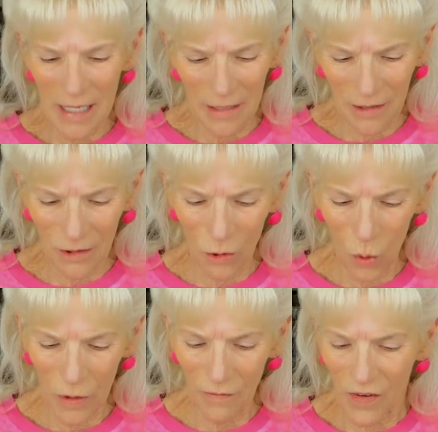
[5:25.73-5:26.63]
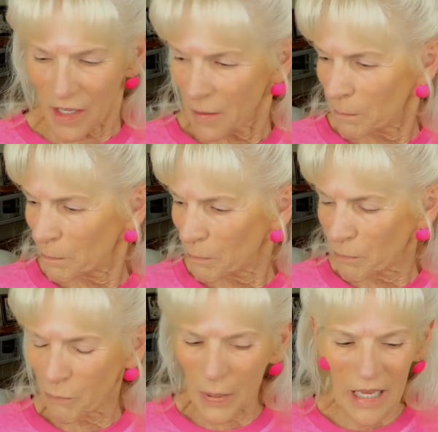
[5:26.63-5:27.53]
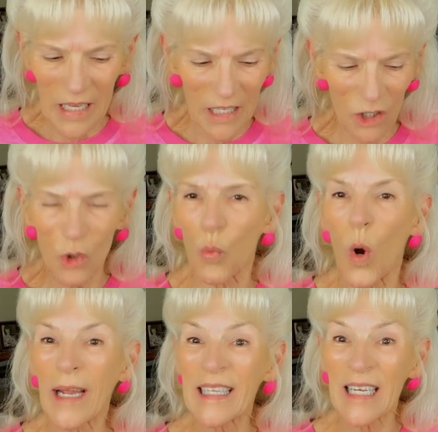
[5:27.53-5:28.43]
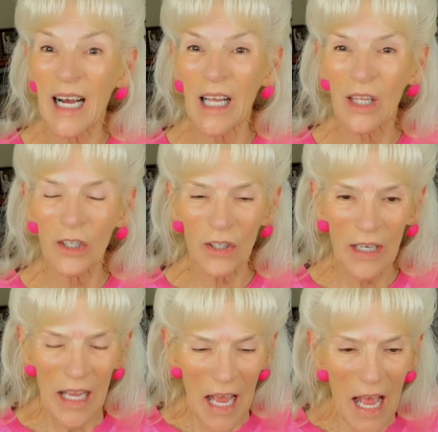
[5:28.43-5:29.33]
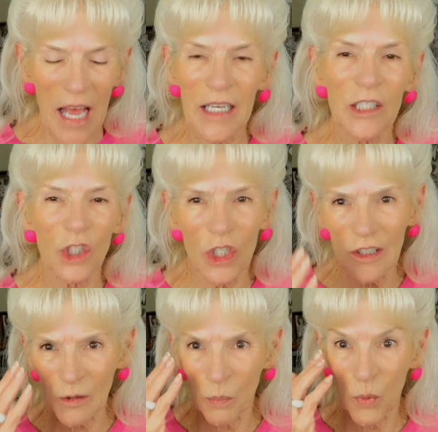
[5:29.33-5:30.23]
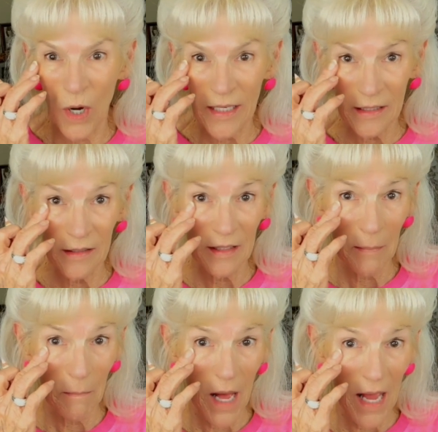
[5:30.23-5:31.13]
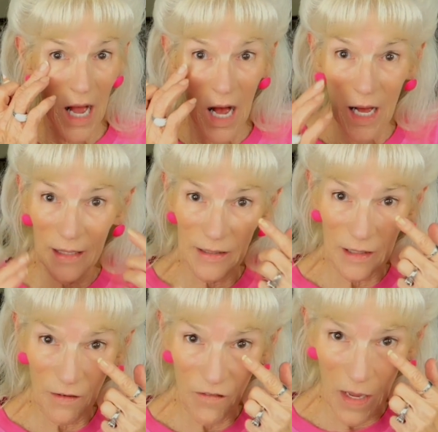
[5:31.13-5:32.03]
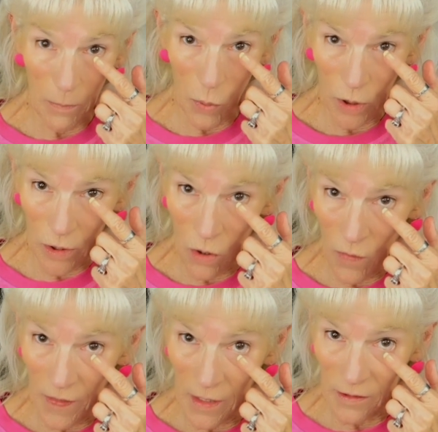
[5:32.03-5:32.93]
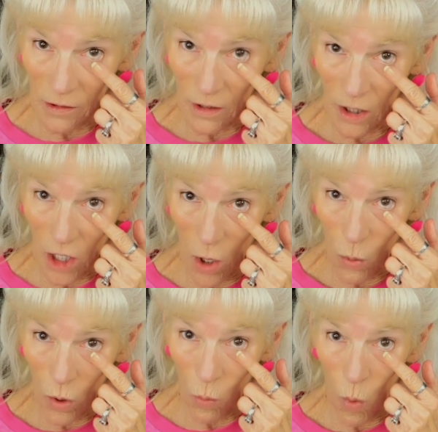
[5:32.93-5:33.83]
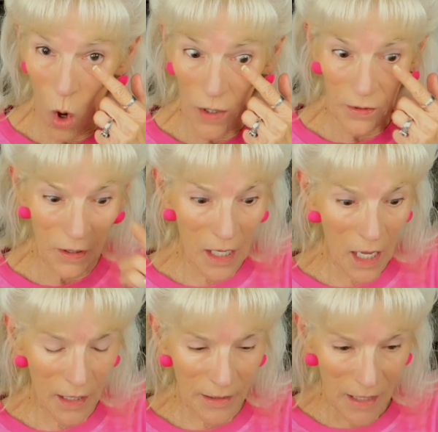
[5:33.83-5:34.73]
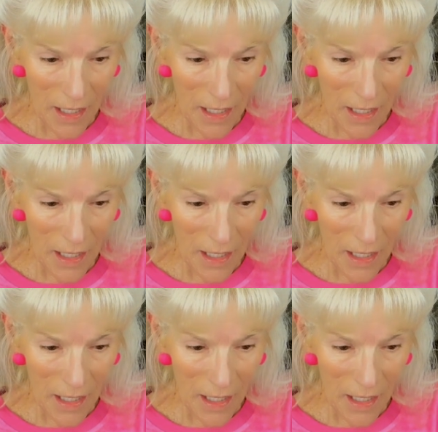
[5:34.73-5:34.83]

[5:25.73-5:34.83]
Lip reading: it's sort of a pinkish white color, and it just brightens up my eyes if I put it on this lower waterline.